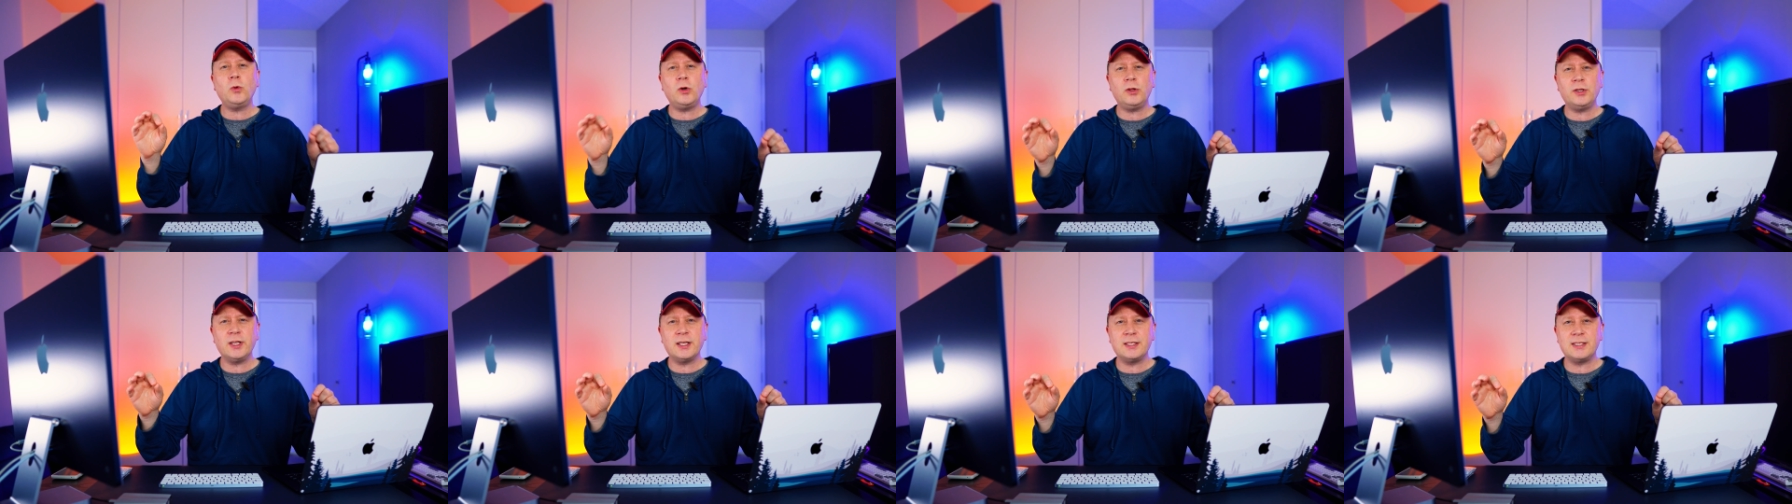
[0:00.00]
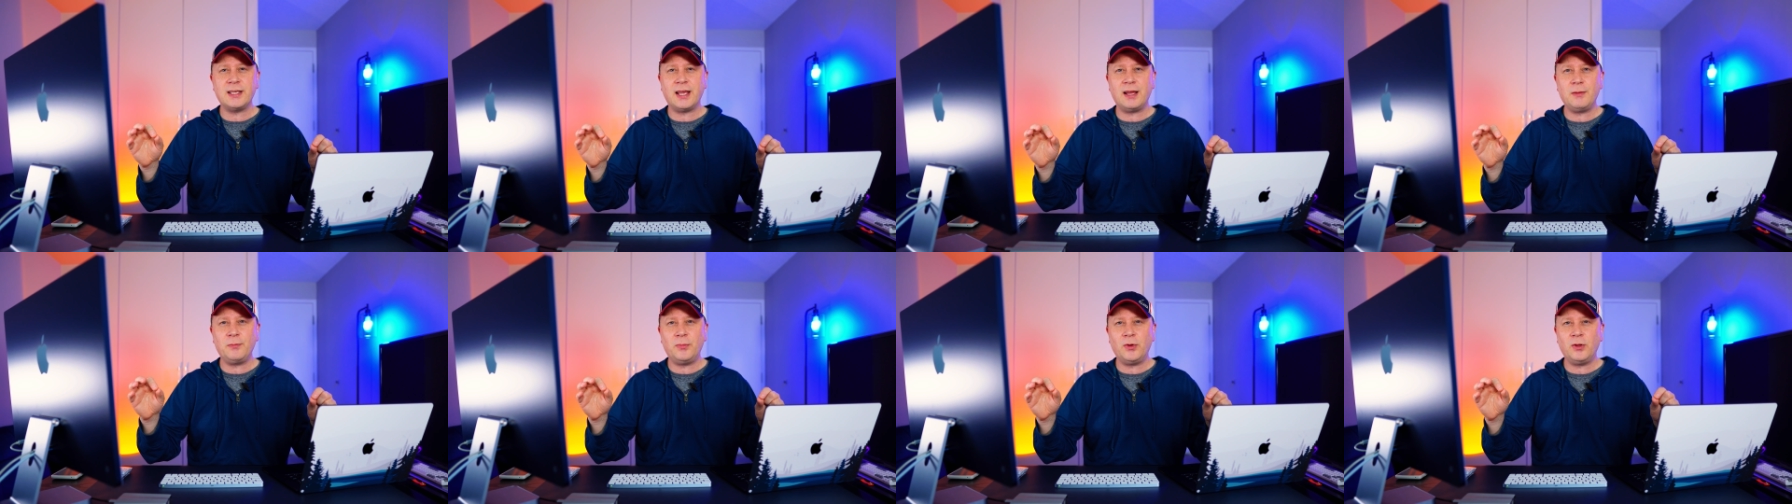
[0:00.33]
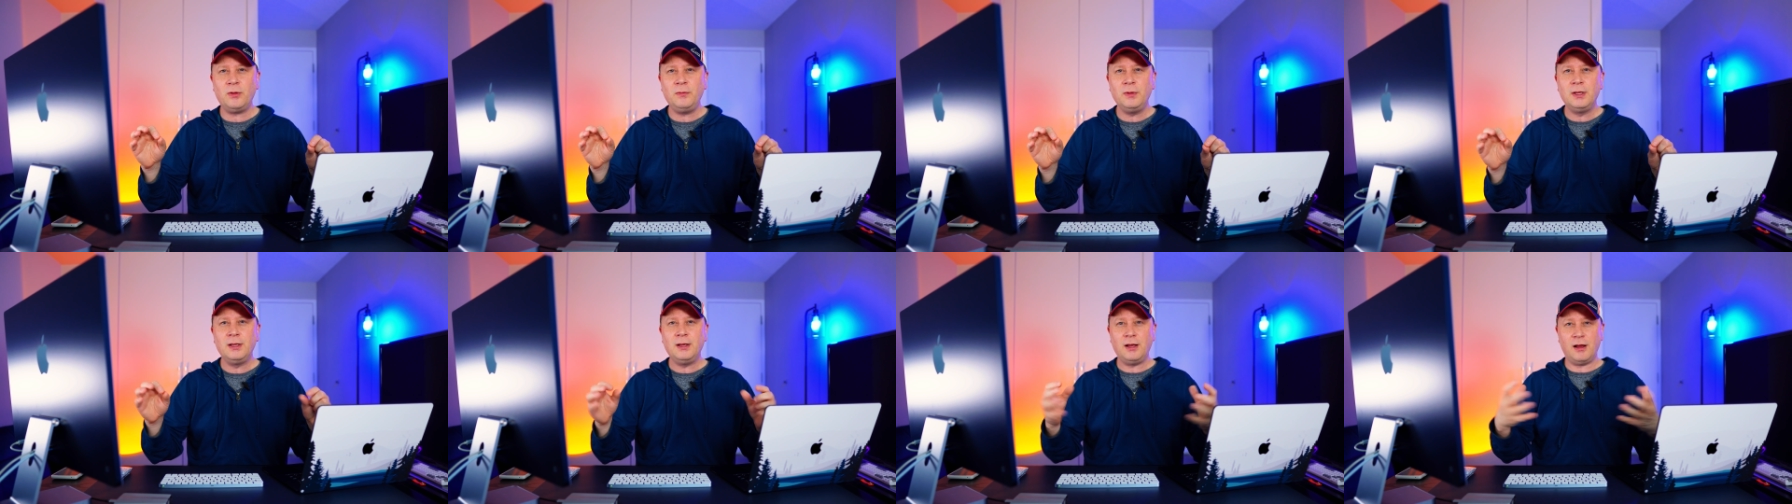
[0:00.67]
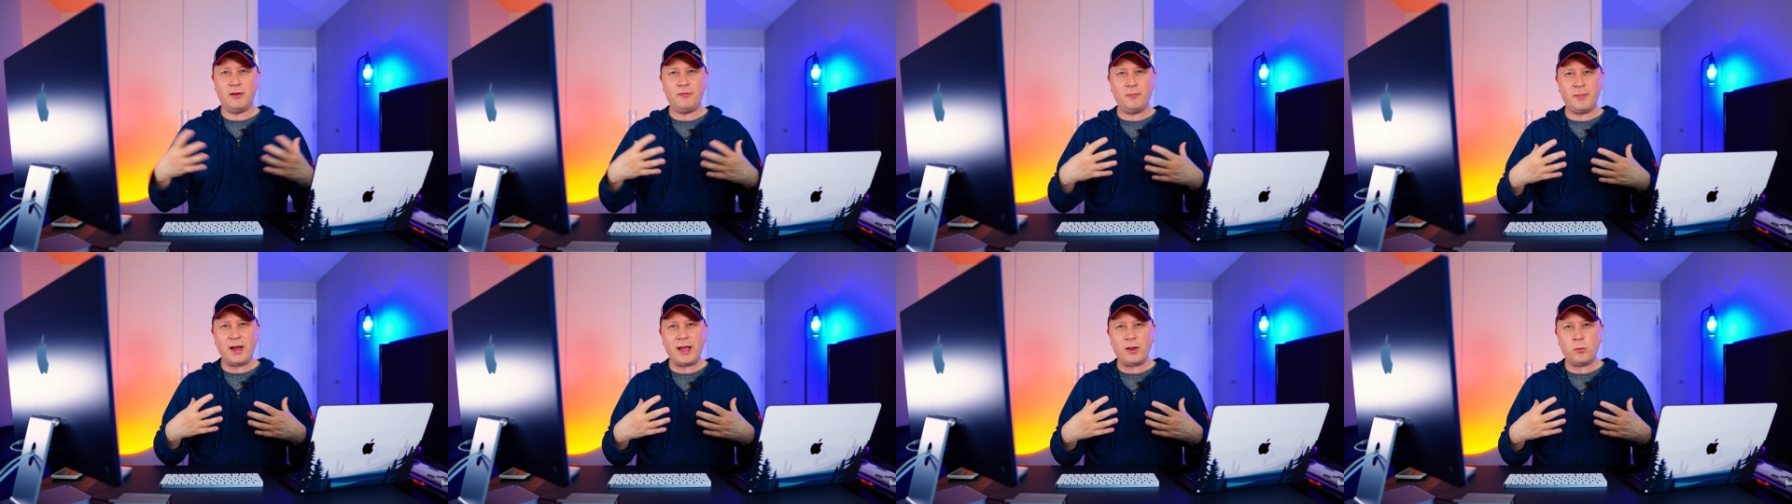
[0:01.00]
world example
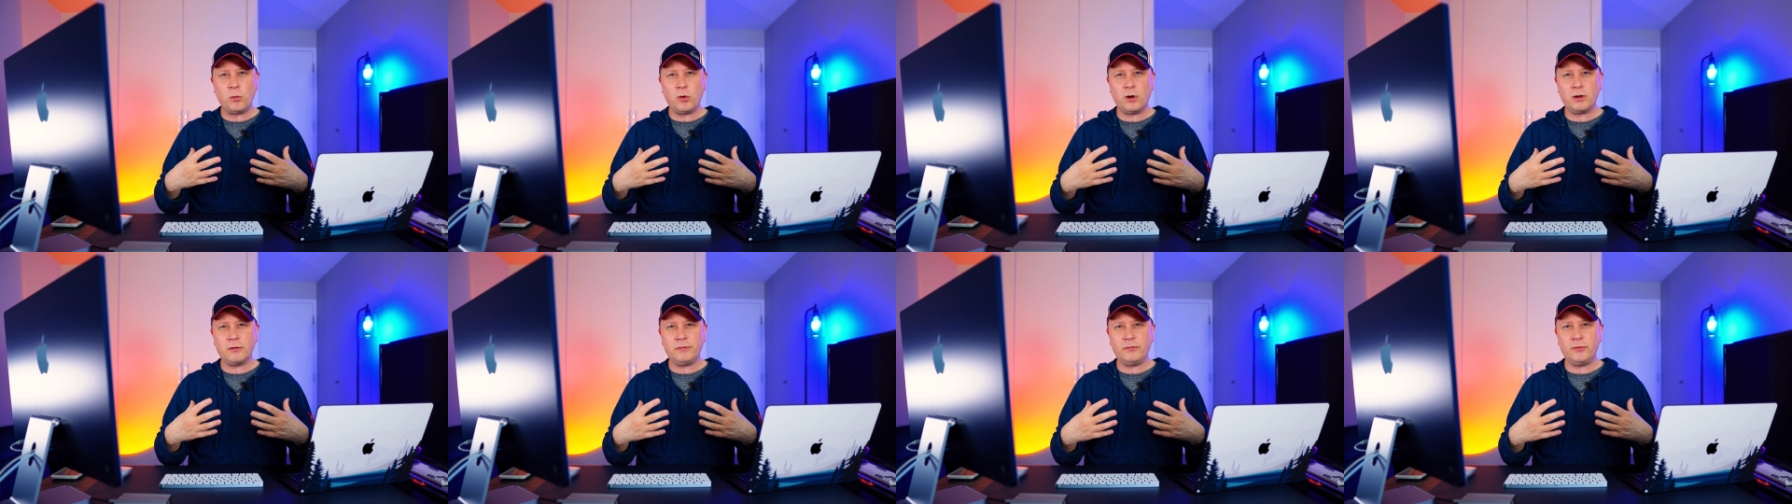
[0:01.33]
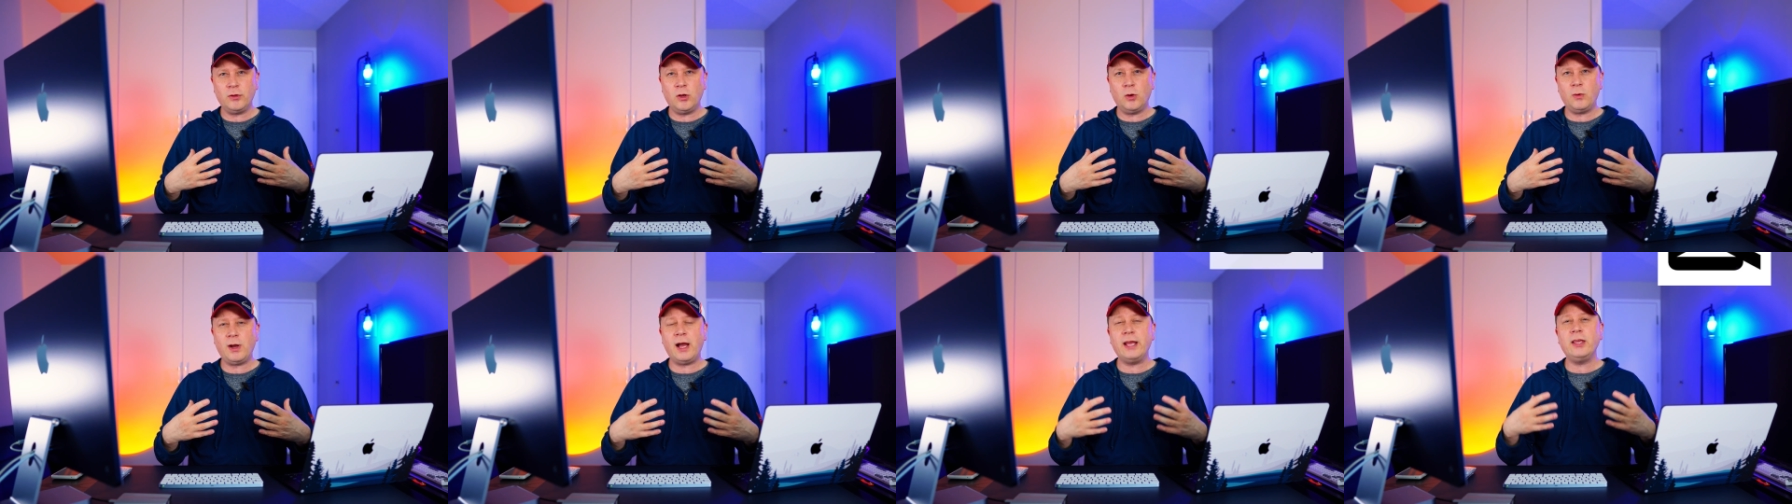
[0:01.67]
of my workflow.